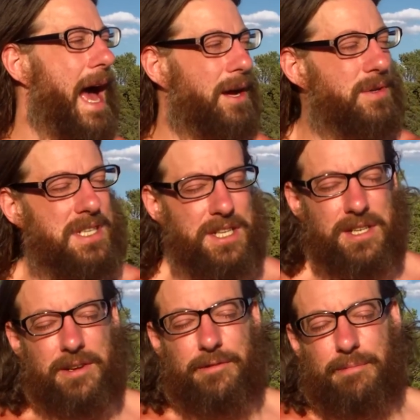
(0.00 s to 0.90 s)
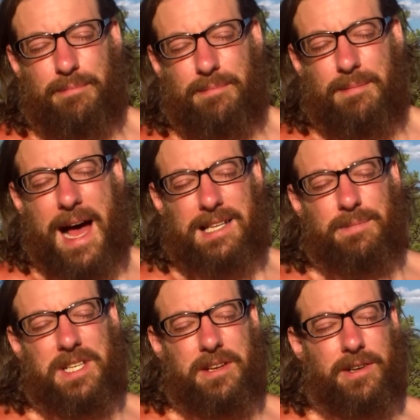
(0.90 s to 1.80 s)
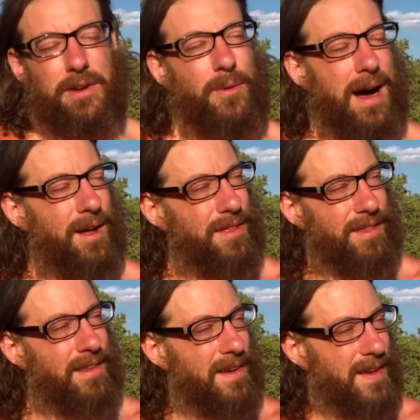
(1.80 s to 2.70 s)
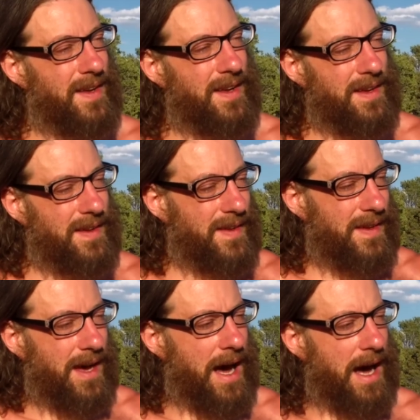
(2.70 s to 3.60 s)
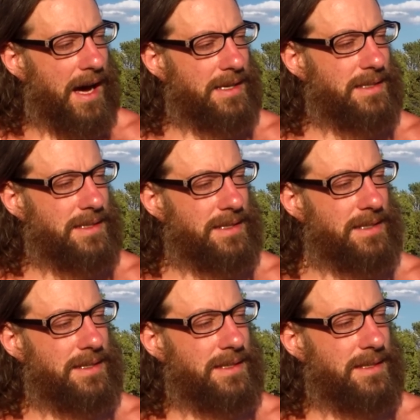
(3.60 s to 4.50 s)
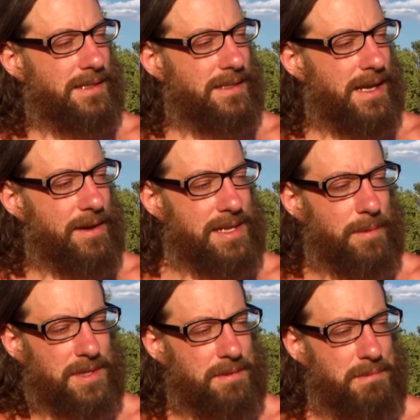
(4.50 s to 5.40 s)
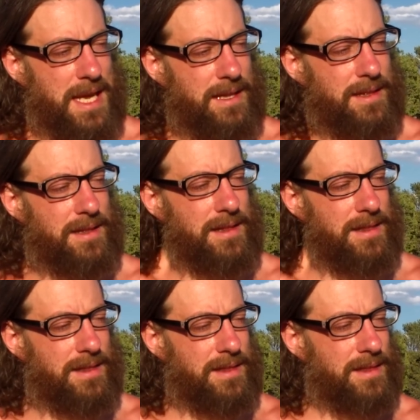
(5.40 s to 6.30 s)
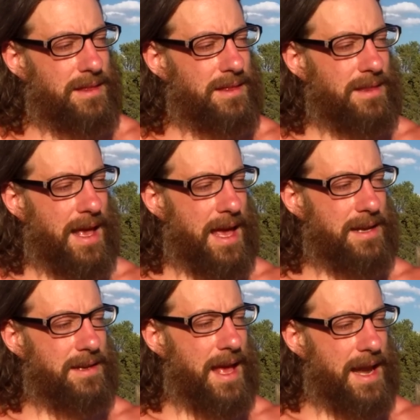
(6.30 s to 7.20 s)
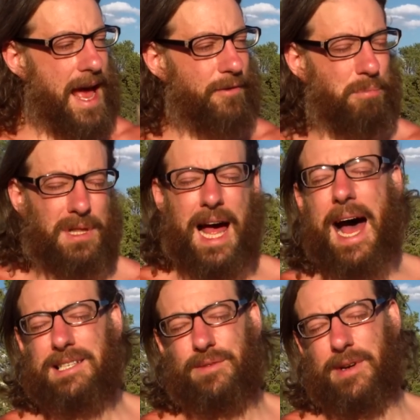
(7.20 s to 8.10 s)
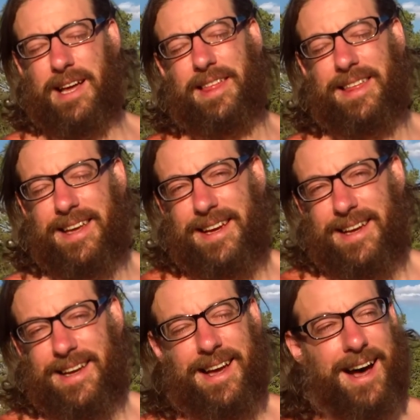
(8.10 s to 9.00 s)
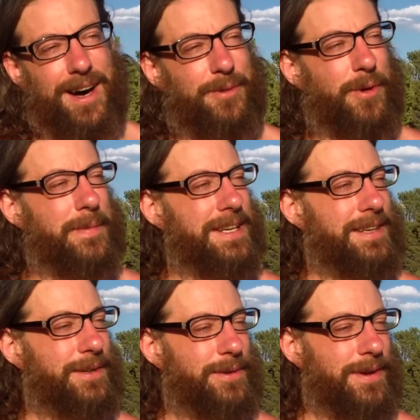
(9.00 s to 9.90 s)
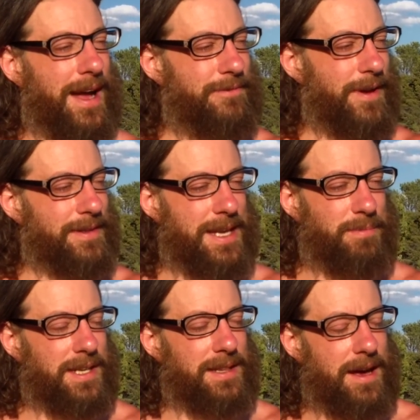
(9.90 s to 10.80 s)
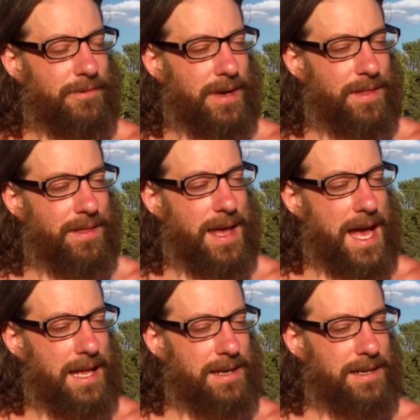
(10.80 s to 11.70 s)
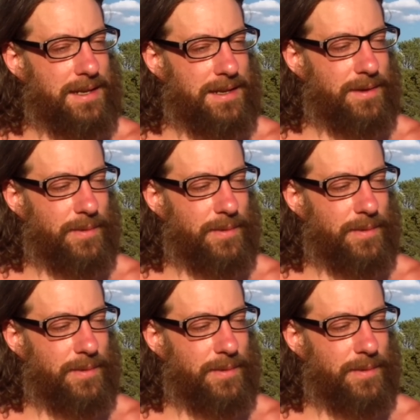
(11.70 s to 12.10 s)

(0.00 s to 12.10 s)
acquisition of mass material wealth, I was able to meet and have a blast with a woman who I fell deeply in love with, and